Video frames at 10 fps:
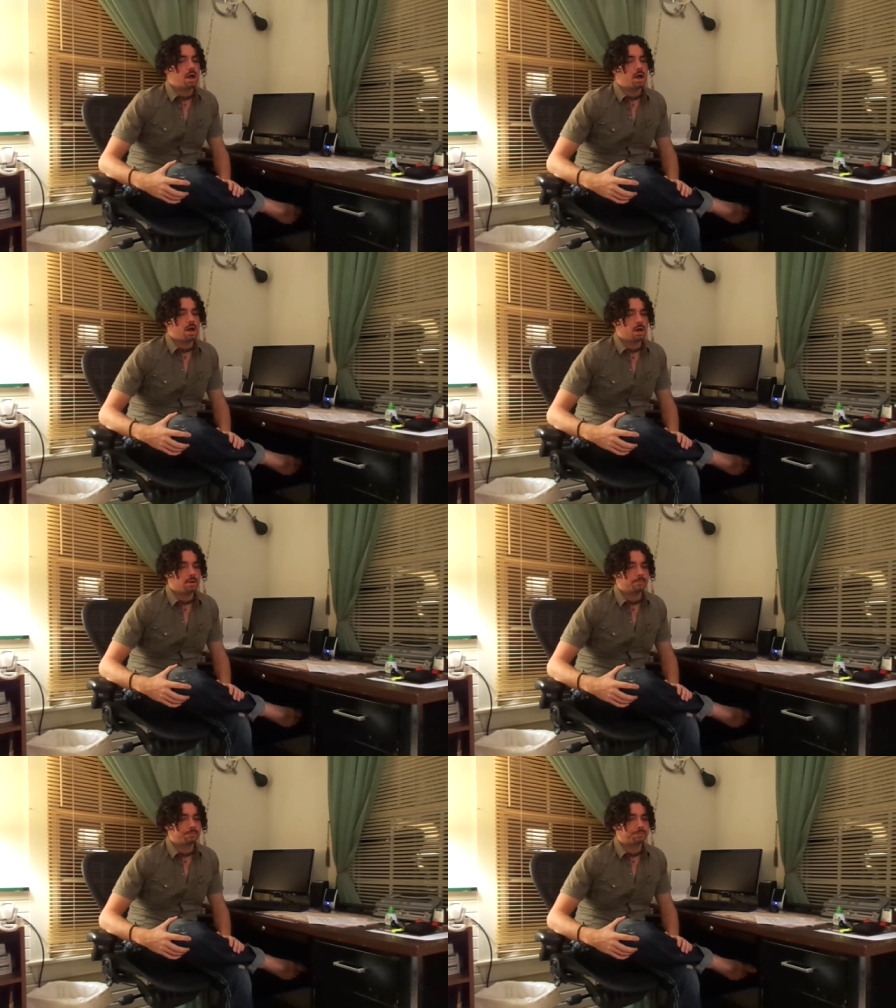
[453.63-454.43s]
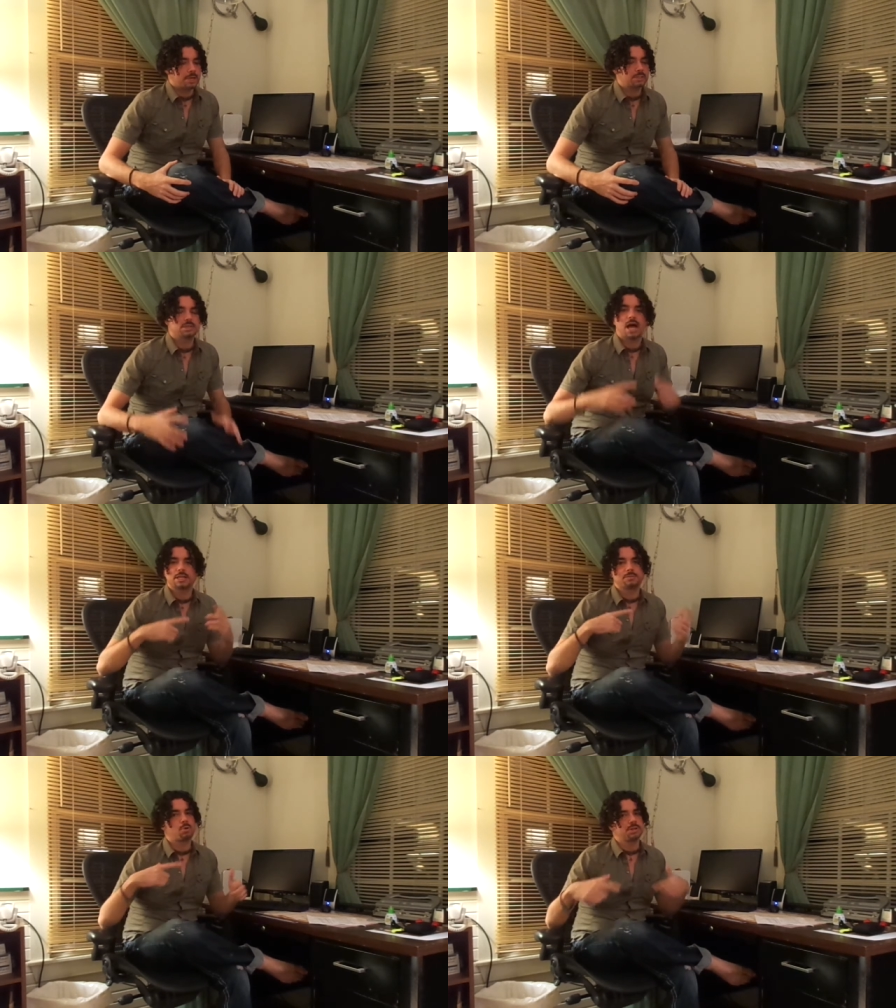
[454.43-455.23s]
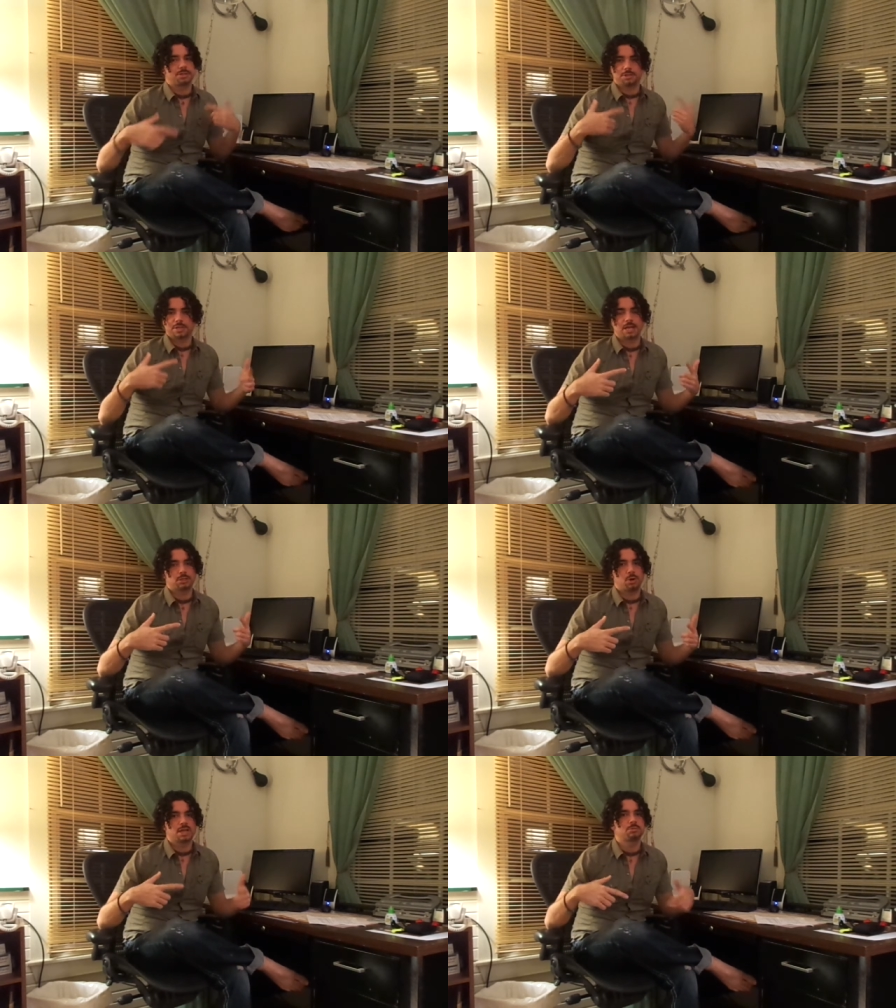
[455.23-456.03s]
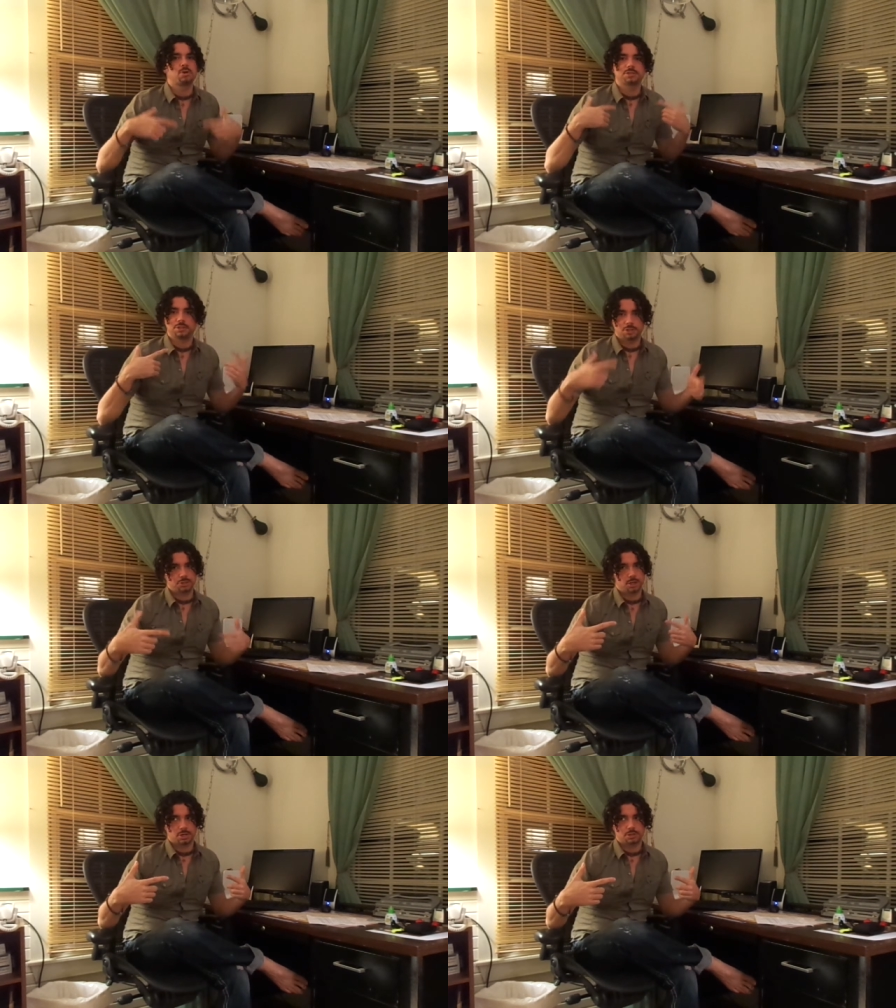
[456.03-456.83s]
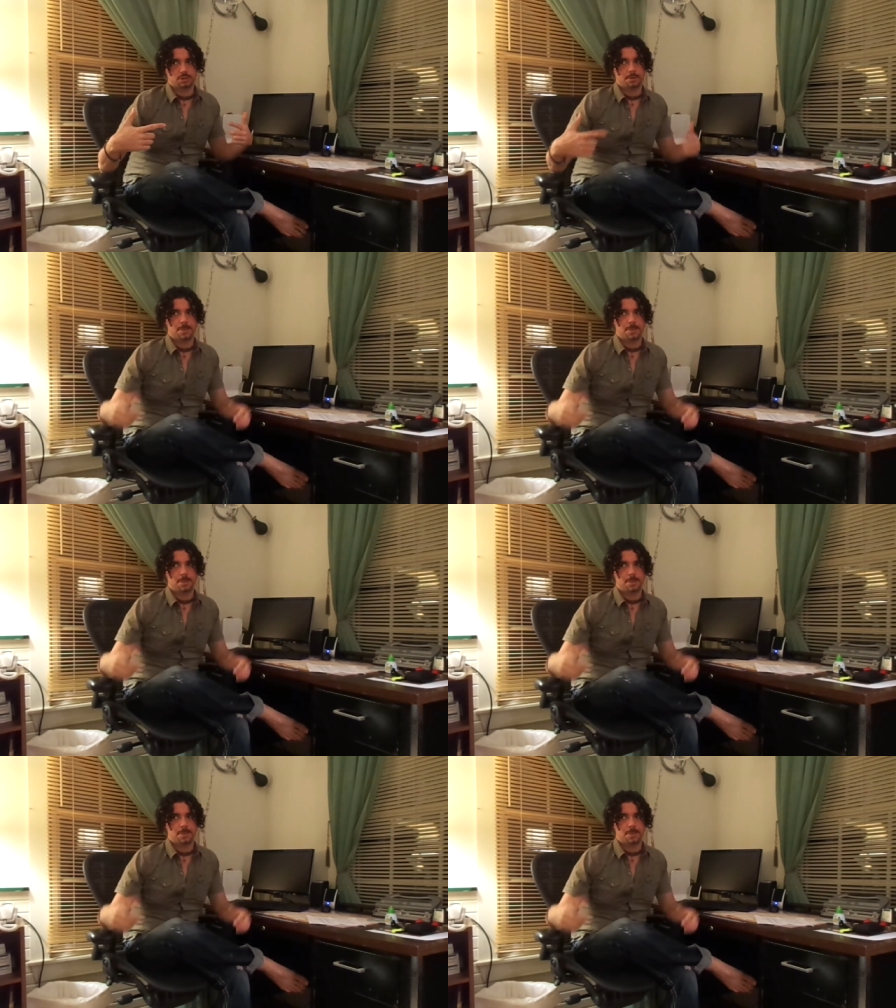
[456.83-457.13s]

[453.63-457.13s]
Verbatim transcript: Um, it's not. It's more than just a sanctuary. It's more than just a church.